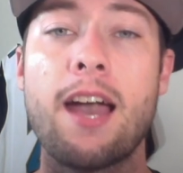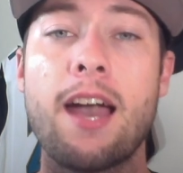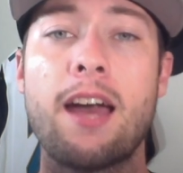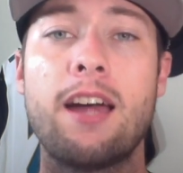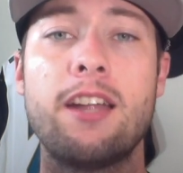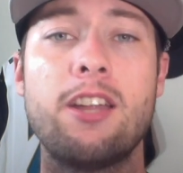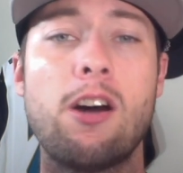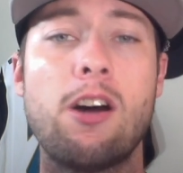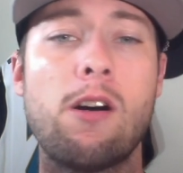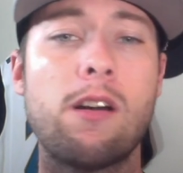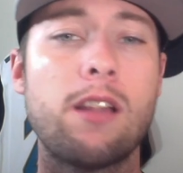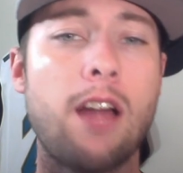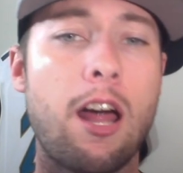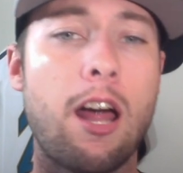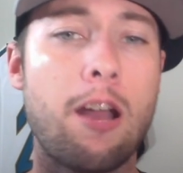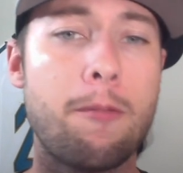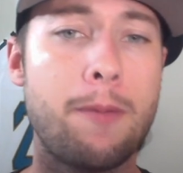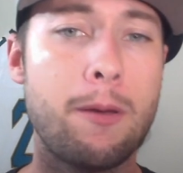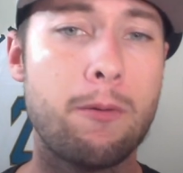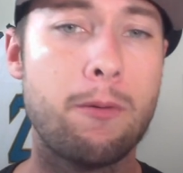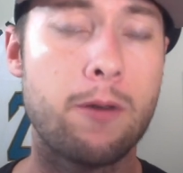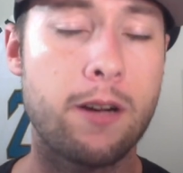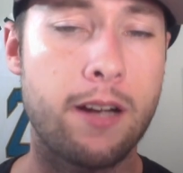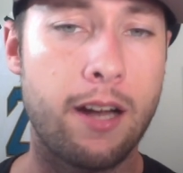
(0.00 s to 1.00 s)
And I know a lot
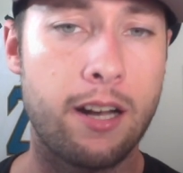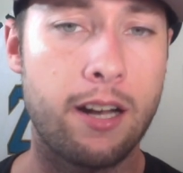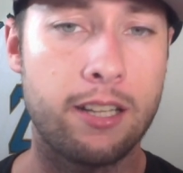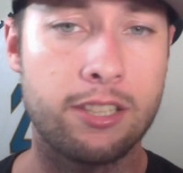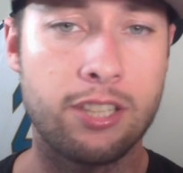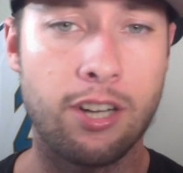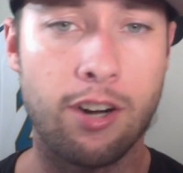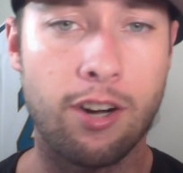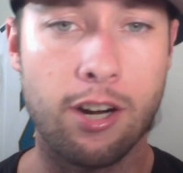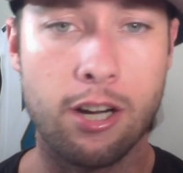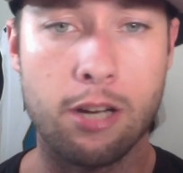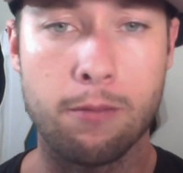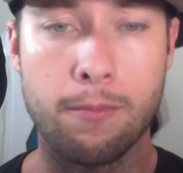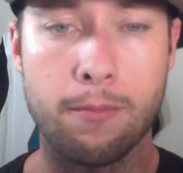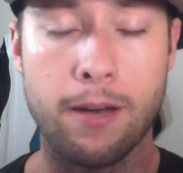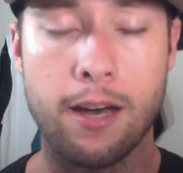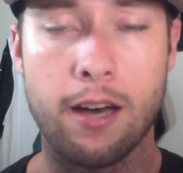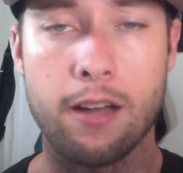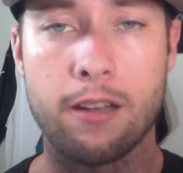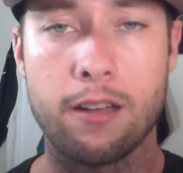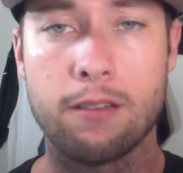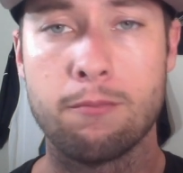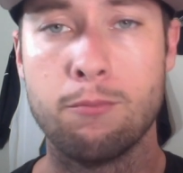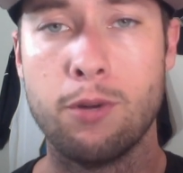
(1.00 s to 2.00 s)
of people are kind of talking
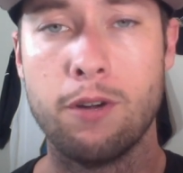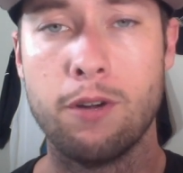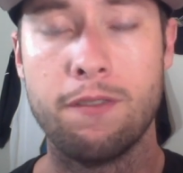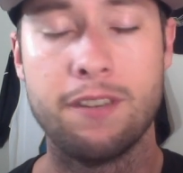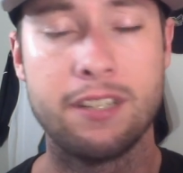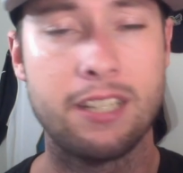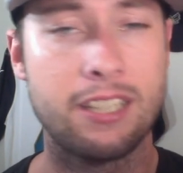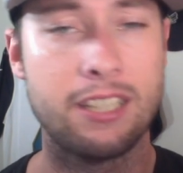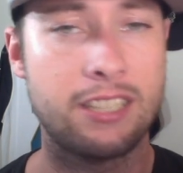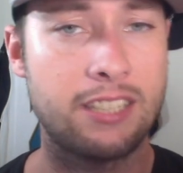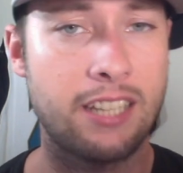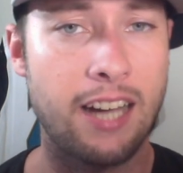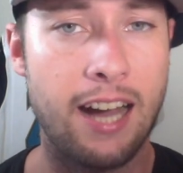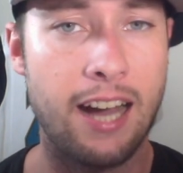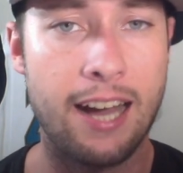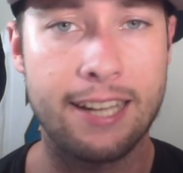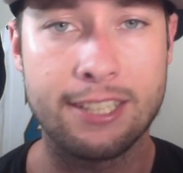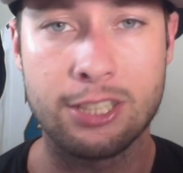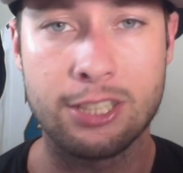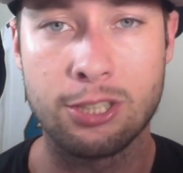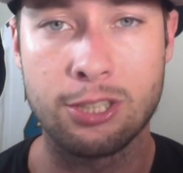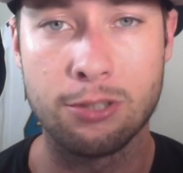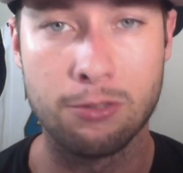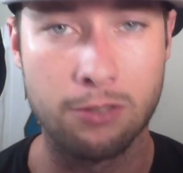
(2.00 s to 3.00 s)
about moving this
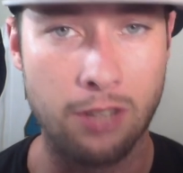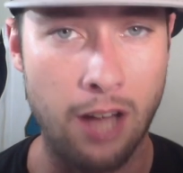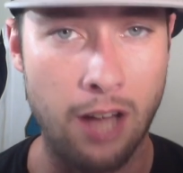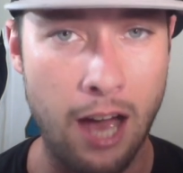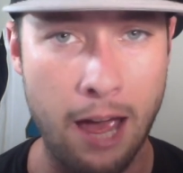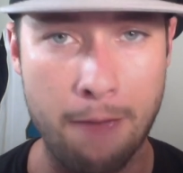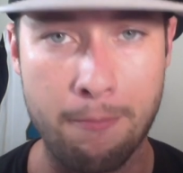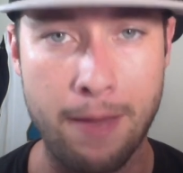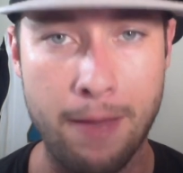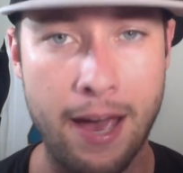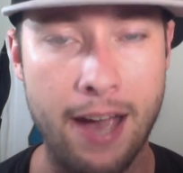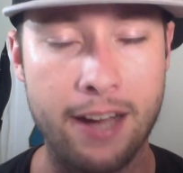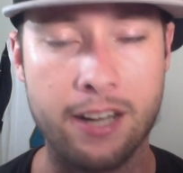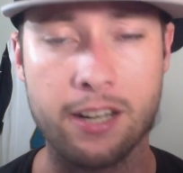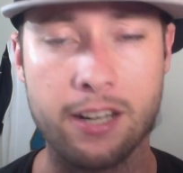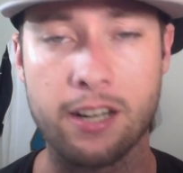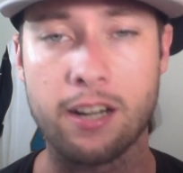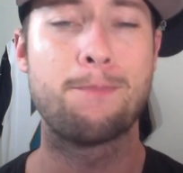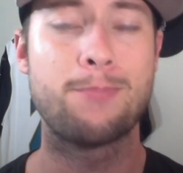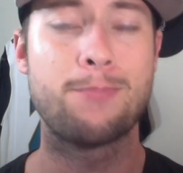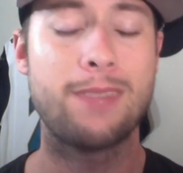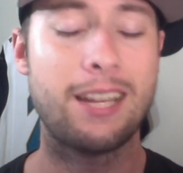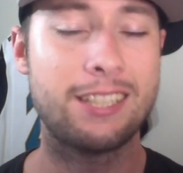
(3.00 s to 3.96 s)
guy to linebacker.